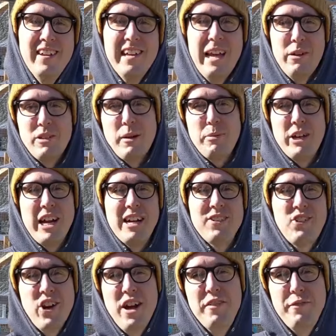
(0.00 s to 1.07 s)
Hey, what's up you
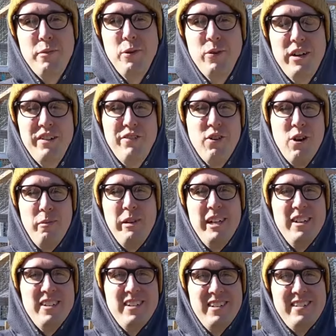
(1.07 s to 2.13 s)
guys? John from Old Redding Farm
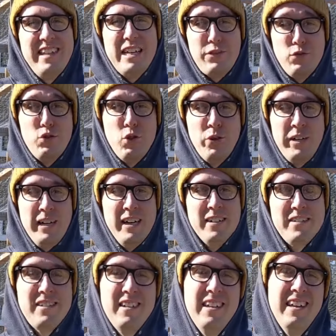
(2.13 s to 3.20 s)
here. Thanks for joining us.
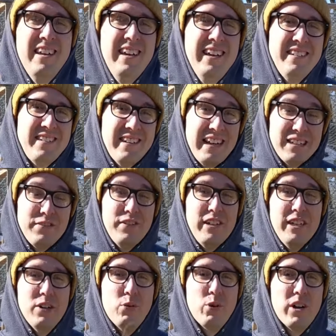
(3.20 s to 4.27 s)
In today's
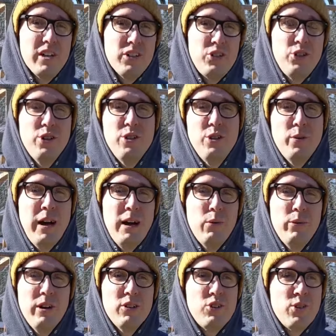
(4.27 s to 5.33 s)
video, we're gonna show you how
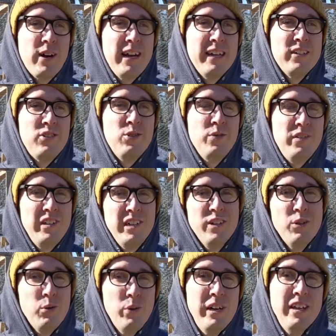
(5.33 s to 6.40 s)
we are trying to
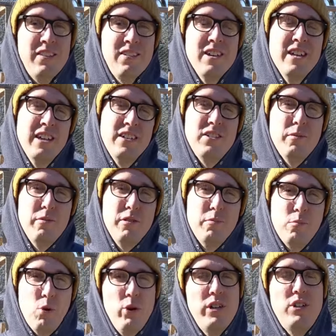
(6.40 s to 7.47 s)
deal with some of the
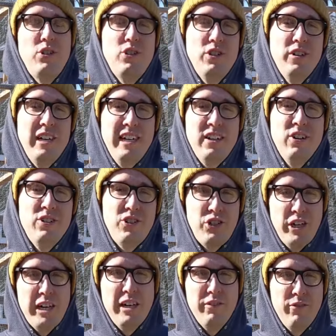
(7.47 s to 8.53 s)
moisture in our
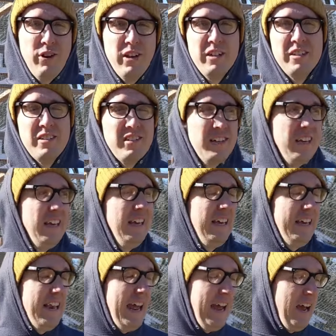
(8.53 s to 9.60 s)
chicken runs.
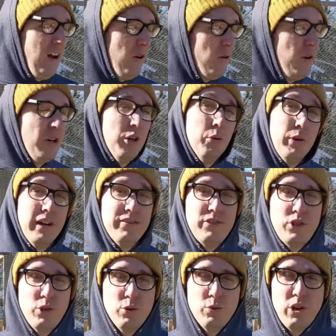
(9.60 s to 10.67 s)
Now, we have
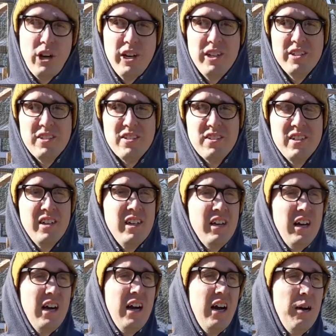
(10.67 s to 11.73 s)
two runs,
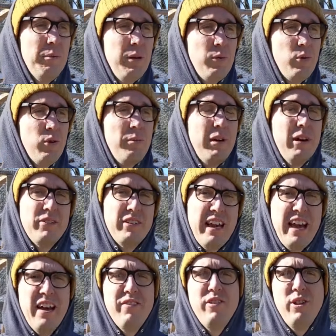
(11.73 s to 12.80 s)
um, and we're about to
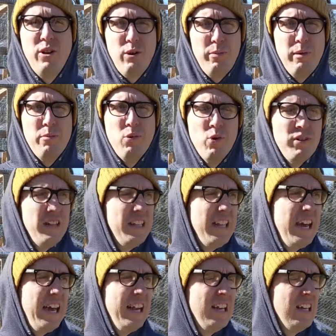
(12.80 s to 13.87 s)
have a little bit more than
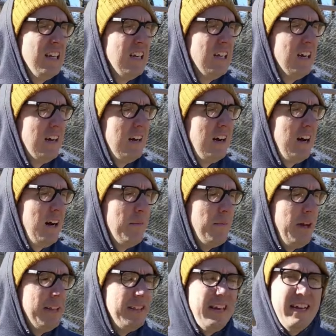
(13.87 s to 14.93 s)
that, um,
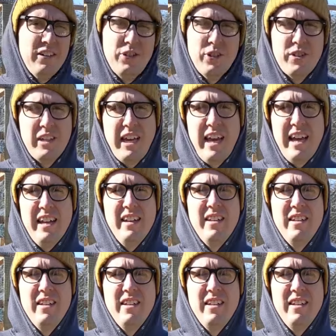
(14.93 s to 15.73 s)
and they just get